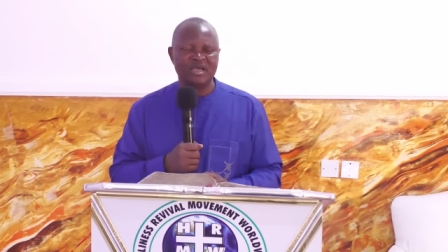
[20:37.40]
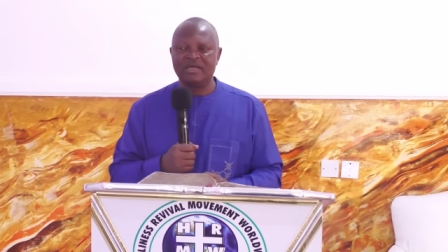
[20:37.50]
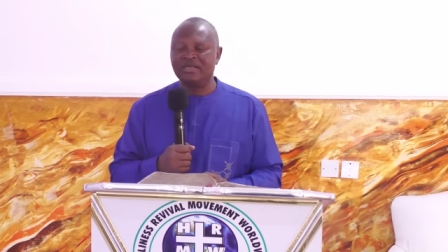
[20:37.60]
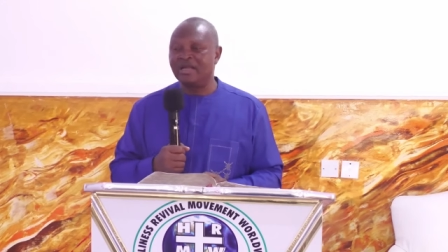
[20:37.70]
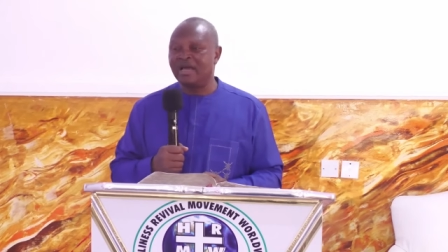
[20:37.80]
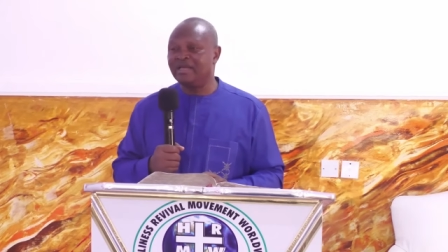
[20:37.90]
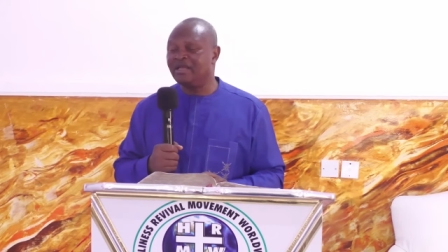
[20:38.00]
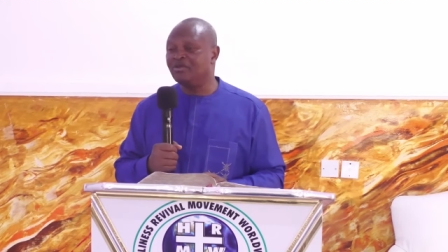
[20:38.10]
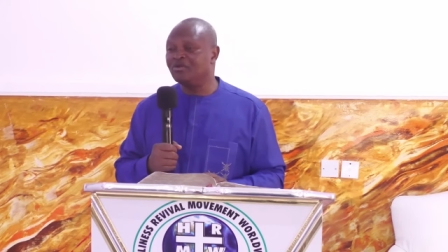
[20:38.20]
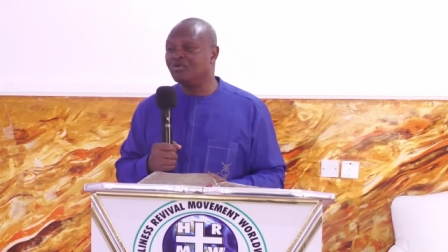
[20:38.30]
Neither
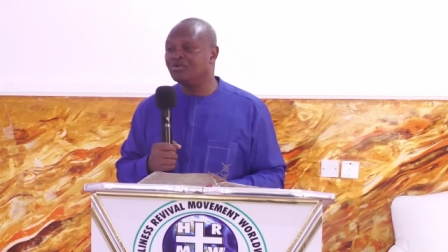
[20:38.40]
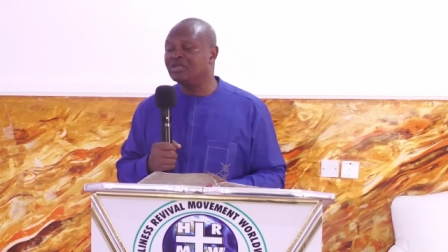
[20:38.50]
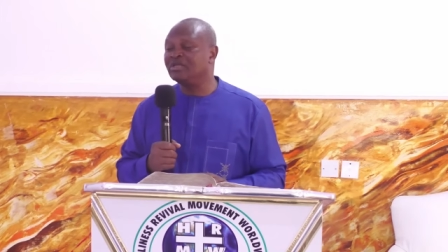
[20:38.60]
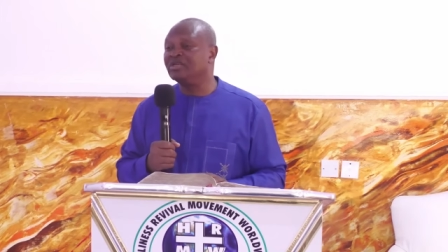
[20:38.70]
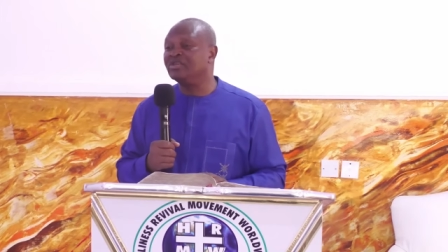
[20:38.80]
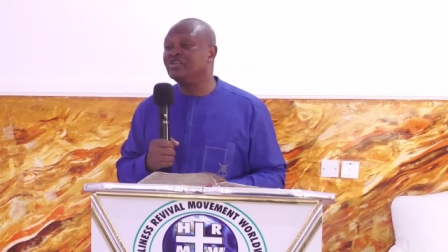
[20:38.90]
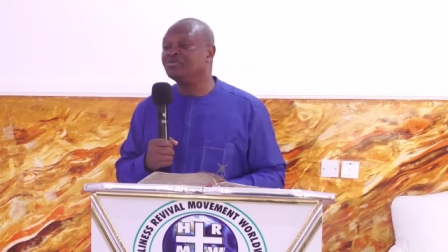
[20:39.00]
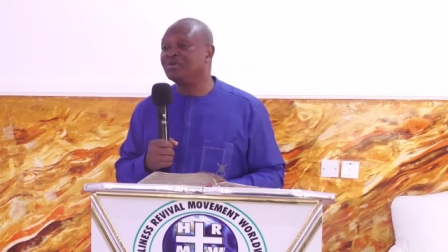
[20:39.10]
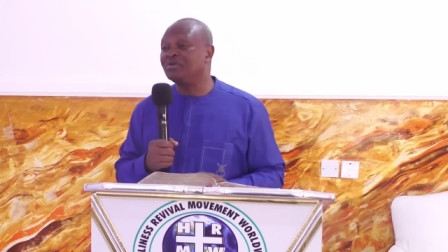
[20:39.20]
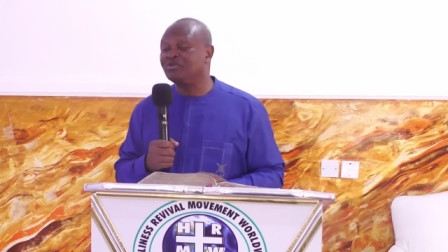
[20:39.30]
you who did the
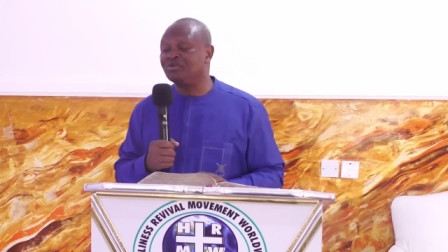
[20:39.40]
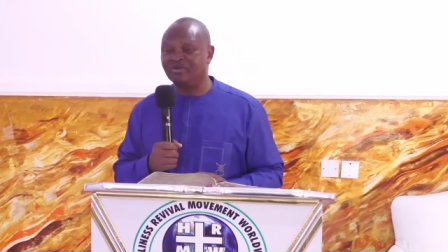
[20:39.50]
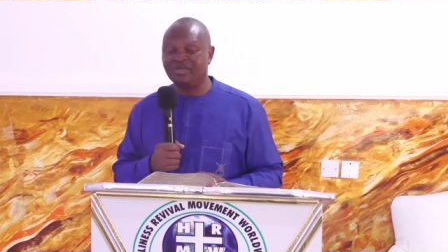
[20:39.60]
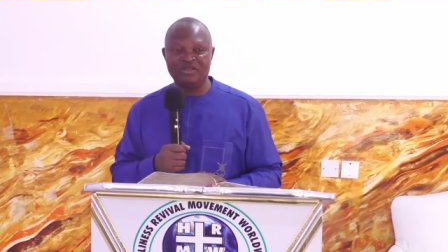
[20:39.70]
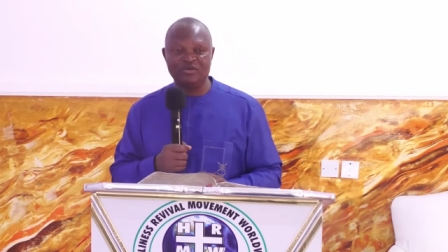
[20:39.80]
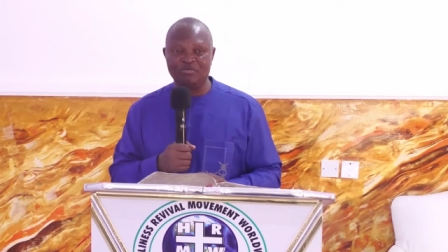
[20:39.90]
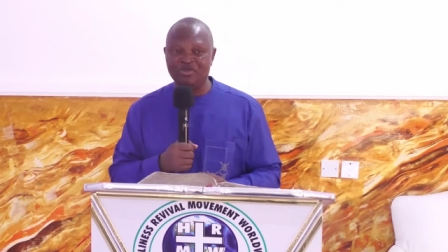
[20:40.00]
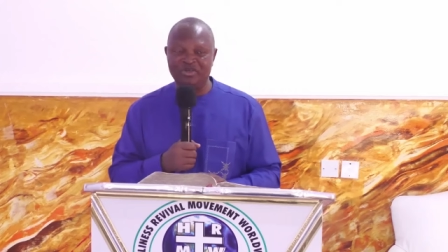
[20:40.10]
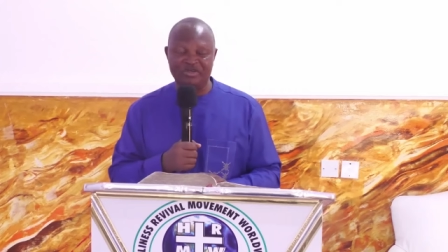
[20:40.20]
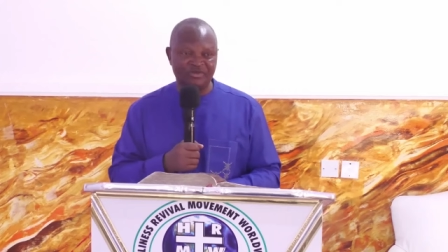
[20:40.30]
judgment should think you'll be
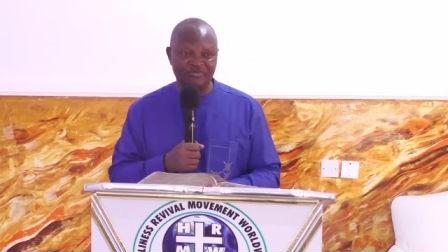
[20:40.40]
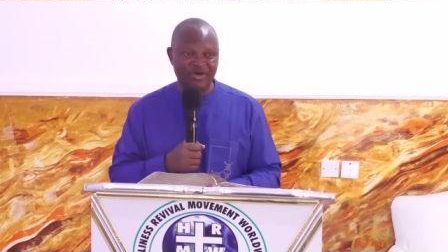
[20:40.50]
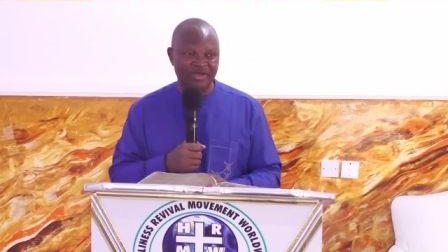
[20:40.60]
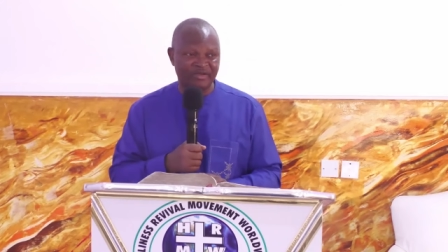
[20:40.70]
justified.